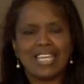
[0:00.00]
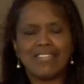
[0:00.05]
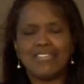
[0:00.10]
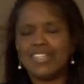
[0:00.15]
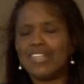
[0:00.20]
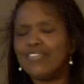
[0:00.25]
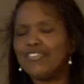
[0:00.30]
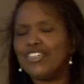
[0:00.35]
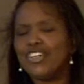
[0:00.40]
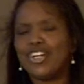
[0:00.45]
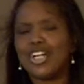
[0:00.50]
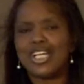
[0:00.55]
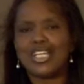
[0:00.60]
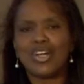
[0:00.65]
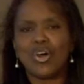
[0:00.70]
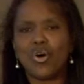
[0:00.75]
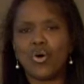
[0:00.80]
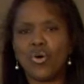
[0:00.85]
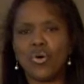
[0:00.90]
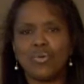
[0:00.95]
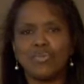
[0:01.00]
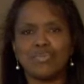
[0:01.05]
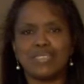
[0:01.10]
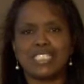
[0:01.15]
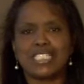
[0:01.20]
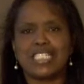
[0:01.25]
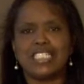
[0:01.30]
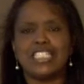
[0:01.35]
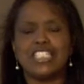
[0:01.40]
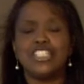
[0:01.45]
even if you're at home
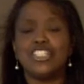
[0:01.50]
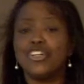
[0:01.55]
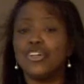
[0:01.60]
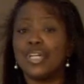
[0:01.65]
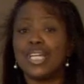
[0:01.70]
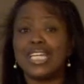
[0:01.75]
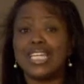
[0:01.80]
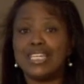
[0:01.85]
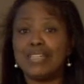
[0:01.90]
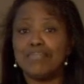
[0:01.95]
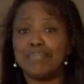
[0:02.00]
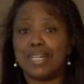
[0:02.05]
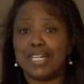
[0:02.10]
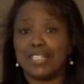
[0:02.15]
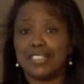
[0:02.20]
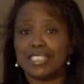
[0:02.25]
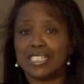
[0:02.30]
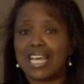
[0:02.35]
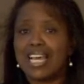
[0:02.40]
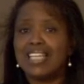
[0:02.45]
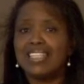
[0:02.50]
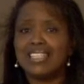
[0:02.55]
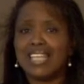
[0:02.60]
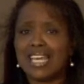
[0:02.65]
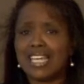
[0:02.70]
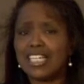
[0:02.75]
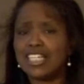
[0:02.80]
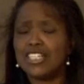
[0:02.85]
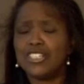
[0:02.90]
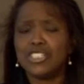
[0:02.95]
sending your emails,
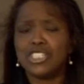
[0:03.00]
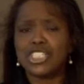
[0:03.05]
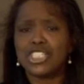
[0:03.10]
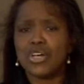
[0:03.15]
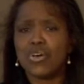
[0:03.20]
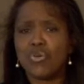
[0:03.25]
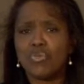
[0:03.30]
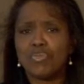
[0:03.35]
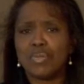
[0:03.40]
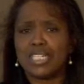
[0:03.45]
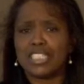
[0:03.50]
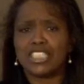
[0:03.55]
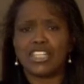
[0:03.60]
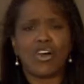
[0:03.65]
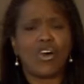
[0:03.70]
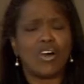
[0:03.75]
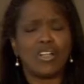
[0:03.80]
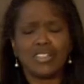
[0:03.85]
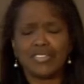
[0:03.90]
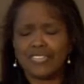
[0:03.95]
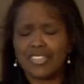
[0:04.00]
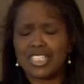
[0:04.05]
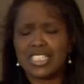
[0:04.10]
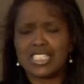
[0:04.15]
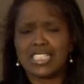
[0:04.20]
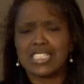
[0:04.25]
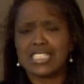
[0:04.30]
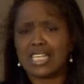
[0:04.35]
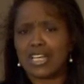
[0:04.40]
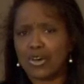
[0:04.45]
Thank you so much. All of
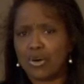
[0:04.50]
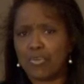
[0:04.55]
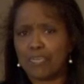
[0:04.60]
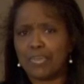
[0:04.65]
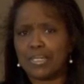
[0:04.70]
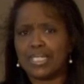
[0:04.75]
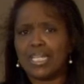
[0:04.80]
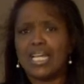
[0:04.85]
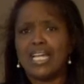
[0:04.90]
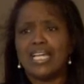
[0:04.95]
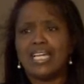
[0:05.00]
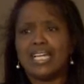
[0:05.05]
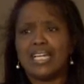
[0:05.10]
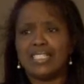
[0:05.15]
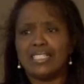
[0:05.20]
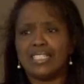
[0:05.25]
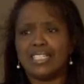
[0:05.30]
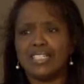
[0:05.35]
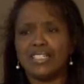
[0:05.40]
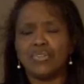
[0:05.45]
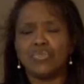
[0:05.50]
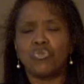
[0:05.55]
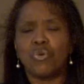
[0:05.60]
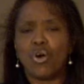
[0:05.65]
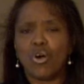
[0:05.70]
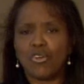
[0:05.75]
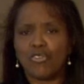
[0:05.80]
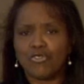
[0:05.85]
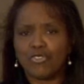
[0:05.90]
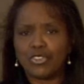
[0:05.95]
this is helping in the
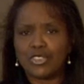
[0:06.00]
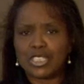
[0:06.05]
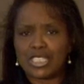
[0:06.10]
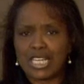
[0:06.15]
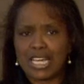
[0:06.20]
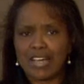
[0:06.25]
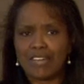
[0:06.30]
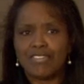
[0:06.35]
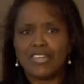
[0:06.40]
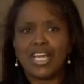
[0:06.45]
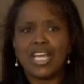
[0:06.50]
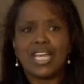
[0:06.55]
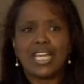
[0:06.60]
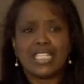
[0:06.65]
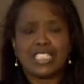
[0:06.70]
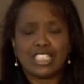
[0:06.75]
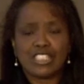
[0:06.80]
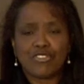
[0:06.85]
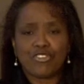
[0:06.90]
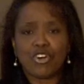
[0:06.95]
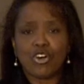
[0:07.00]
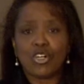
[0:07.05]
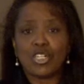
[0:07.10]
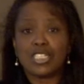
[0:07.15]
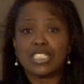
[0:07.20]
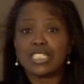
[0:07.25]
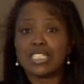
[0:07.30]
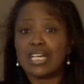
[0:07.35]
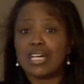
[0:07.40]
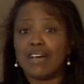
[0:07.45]
wrongful death as far
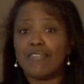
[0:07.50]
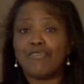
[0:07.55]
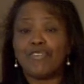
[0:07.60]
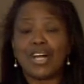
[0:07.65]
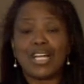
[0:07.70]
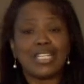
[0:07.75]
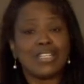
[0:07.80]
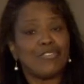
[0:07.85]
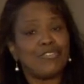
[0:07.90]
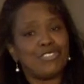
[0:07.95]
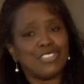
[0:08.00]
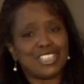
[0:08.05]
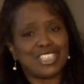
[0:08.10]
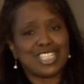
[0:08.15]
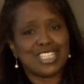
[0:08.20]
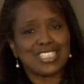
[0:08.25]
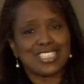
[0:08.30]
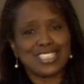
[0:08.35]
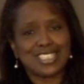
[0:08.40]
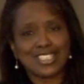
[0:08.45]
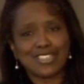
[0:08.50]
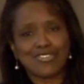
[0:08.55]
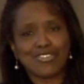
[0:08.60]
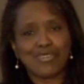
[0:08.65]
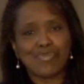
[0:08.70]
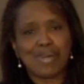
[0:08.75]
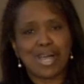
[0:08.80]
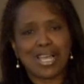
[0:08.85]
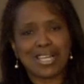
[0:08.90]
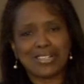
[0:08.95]
as uh, fighting for justice
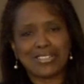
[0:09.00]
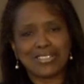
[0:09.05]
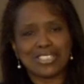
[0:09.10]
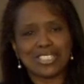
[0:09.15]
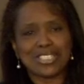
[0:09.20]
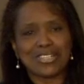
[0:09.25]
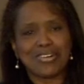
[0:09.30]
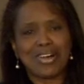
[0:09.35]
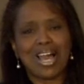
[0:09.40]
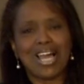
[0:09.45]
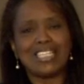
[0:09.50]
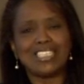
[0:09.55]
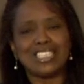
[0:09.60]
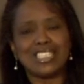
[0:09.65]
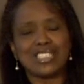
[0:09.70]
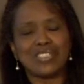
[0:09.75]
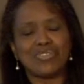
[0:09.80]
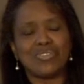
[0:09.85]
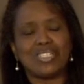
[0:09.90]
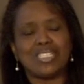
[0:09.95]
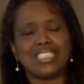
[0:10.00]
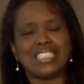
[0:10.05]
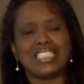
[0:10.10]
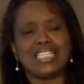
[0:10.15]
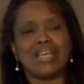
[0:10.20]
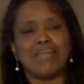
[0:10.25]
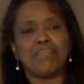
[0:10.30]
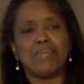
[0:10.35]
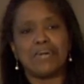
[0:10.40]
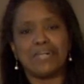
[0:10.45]
for Michael. So I just want to
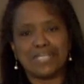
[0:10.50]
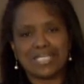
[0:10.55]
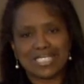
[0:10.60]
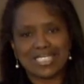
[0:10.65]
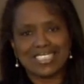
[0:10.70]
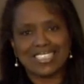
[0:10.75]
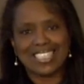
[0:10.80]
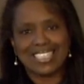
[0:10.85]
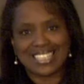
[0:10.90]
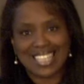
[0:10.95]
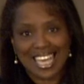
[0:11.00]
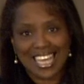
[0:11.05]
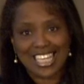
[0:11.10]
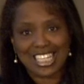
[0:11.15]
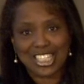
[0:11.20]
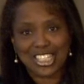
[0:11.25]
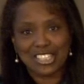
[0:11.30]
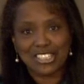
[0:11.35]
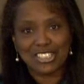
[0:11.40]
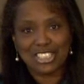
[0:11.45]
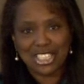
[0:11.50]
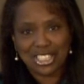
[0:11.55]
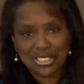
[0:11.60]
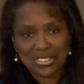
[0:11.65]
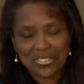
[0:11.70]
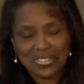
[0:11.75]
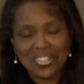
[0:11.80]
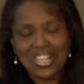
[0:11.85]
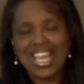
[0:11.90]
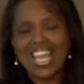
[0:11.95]
say personally thank you
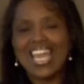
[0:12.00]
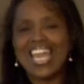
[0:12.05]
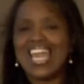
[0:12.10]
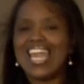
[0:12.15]
too,